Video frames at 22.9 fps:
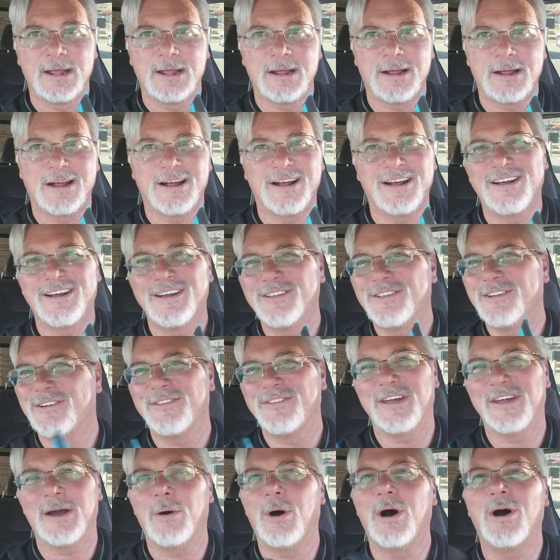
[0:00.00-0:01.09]
other
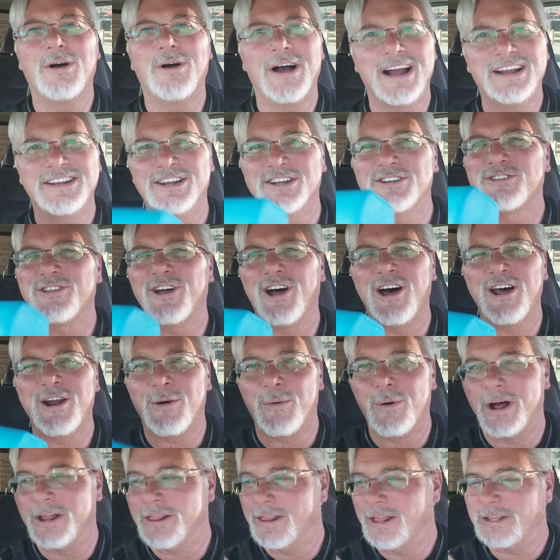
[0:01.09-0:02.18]
than well i just thought
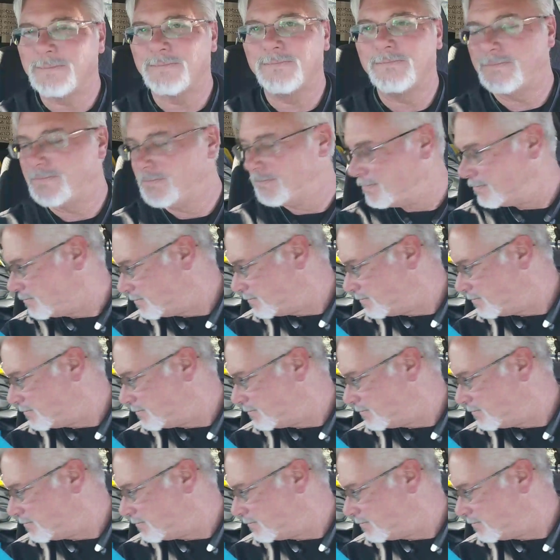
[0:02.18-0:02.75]
of one that